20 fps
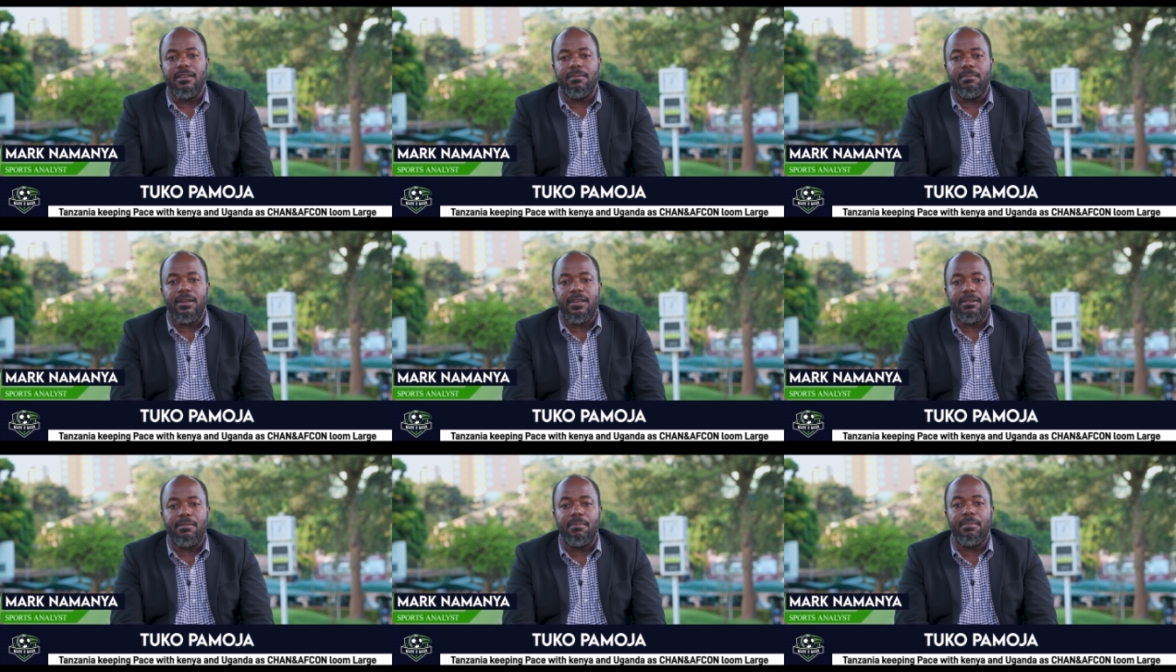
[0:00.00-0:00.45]

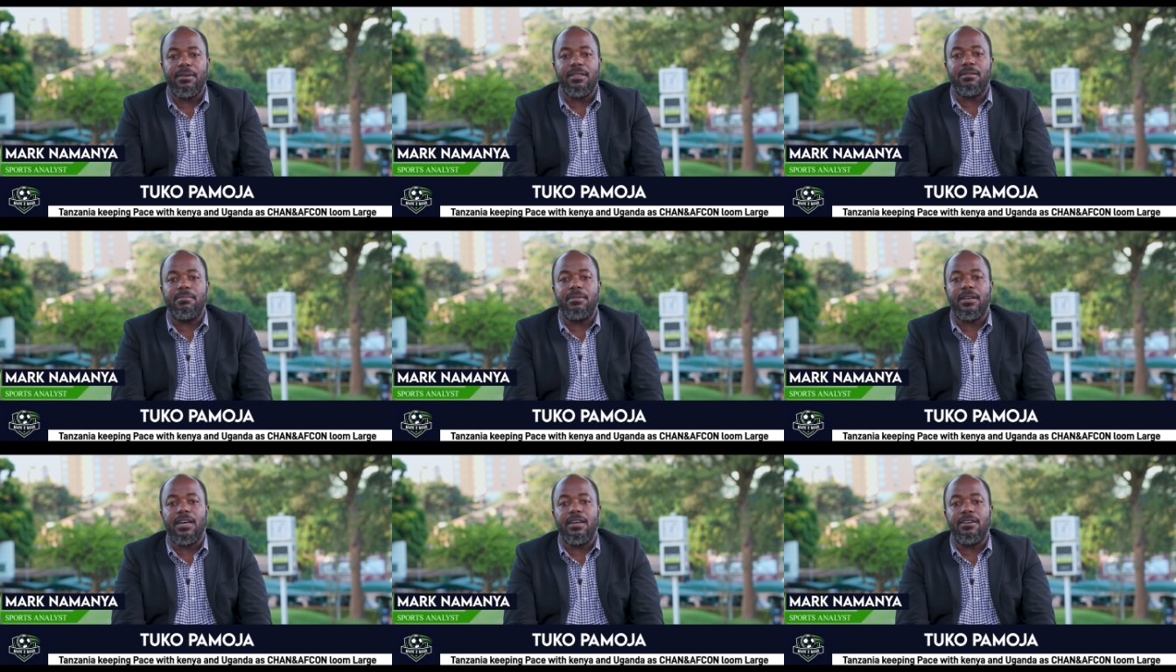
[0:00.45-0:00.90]
But remember,
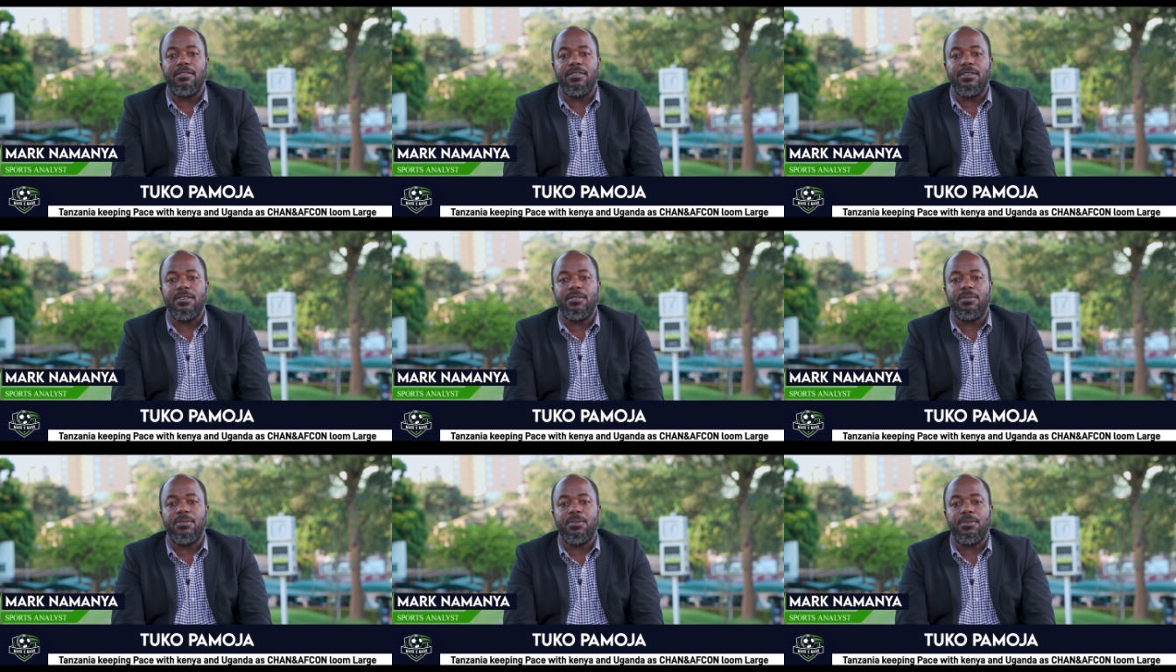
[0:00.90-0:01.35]
there will be
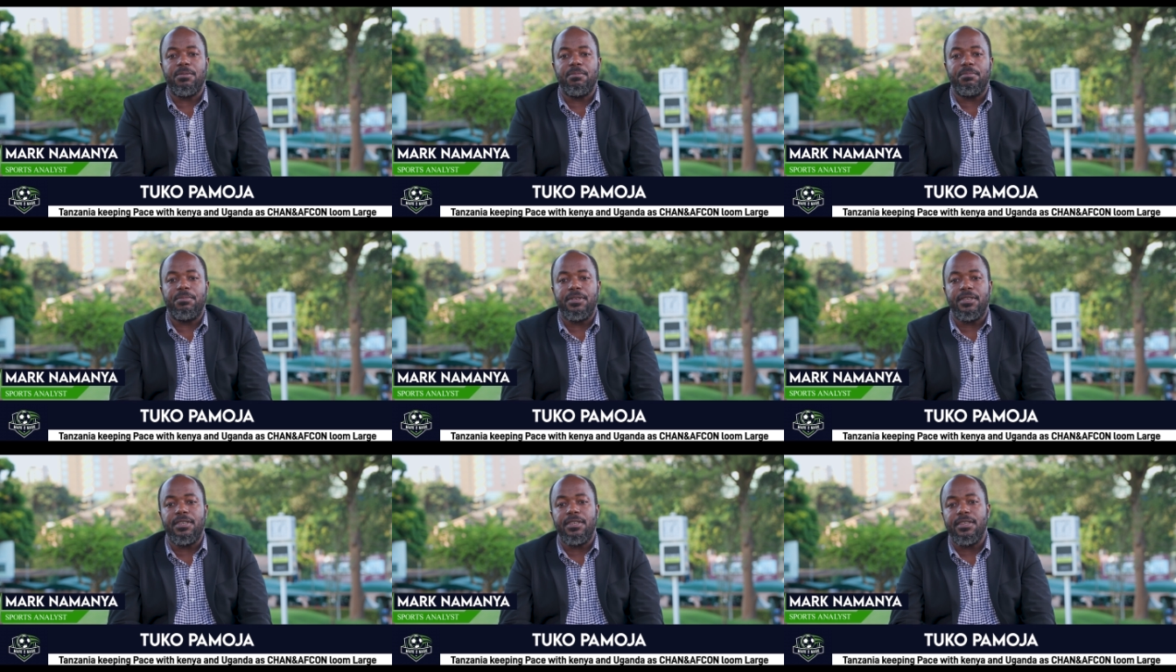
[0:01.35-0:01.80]
countries which will
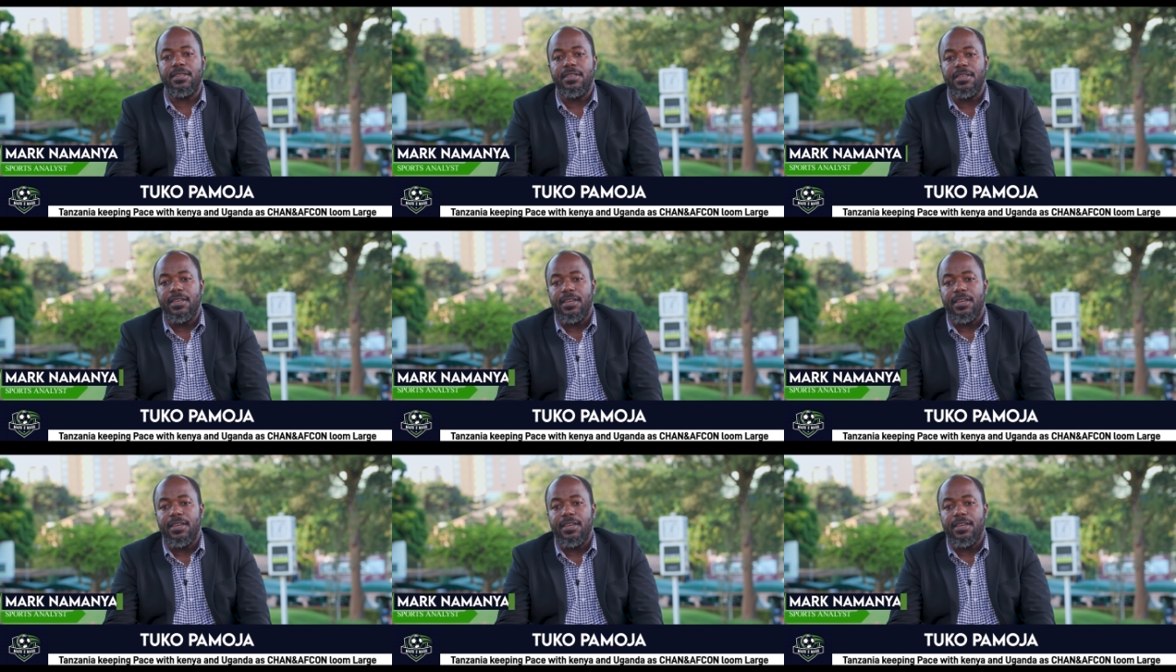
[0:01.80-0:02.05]
be